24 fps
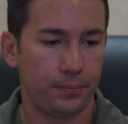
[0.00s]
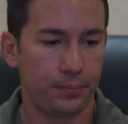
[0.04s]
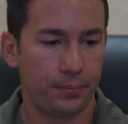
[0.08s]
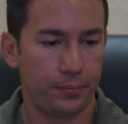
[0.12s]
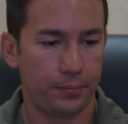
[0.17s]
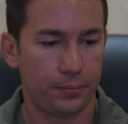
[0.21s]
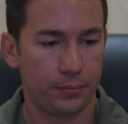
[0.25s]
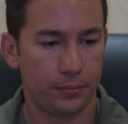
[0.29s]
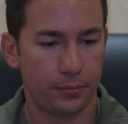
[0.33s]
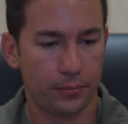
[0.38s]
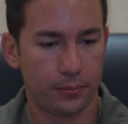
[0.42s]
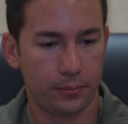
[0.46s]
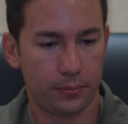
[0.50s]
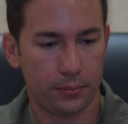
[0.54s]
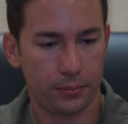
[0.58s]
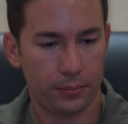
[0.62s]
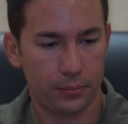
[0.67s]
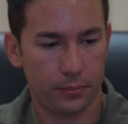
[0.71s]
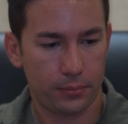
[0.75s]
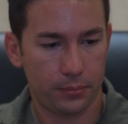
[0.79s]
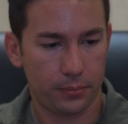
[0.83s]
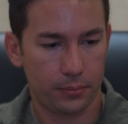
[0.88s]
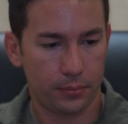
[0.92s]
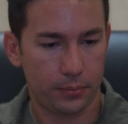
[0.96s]

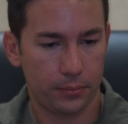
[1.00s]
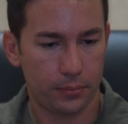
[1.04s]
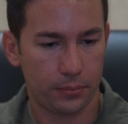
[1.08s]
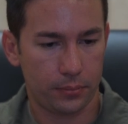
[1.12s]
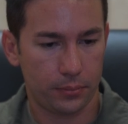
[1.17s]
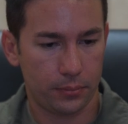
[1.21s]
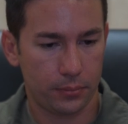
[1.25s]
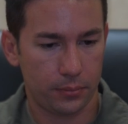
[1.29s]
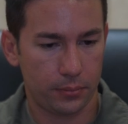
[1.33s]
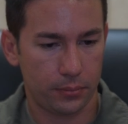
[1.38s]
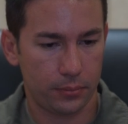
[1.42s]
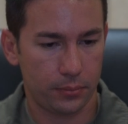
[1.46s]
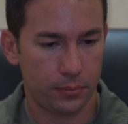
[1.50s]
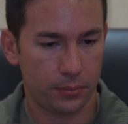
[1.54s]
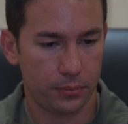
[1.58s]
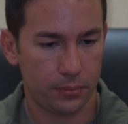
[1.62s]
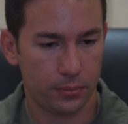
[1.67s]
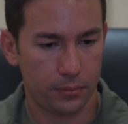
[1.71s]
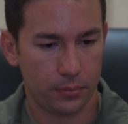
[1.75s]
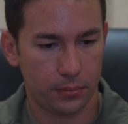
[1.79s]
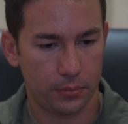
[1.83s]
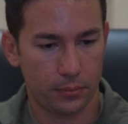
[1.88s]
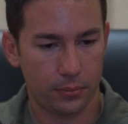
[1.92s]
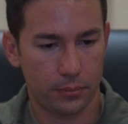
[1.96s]

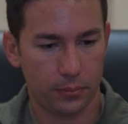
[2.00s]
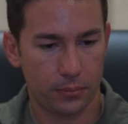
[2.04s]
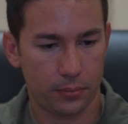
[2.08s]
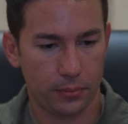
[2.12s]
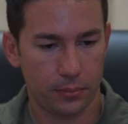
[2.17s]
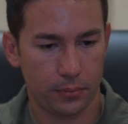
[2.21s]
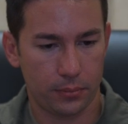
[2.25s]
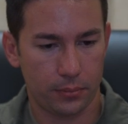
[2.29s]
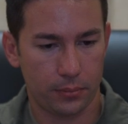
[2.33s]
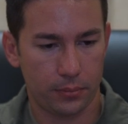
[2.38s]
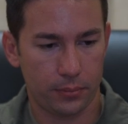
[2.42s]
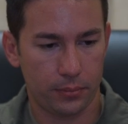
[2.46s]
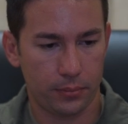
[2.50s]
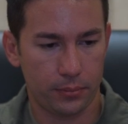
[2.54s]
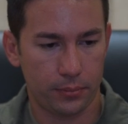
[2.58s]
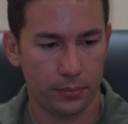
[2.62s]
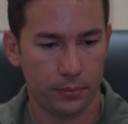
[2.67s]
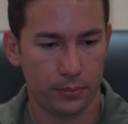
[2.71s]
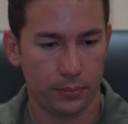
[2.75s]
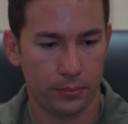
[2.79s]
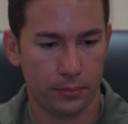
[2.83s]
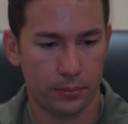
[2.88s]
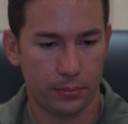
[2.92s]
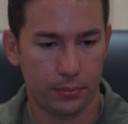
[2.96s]

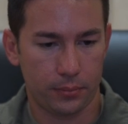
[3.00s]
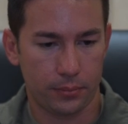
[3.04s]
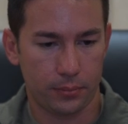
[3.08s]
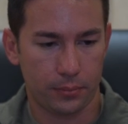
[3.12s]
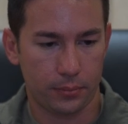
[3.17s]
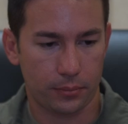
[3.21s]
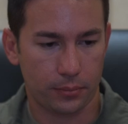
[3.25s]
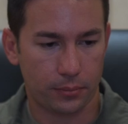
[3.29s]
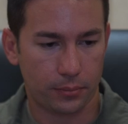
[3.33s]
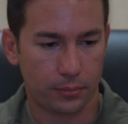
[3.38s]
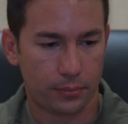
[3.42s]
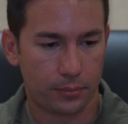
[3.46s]
(no one is talking)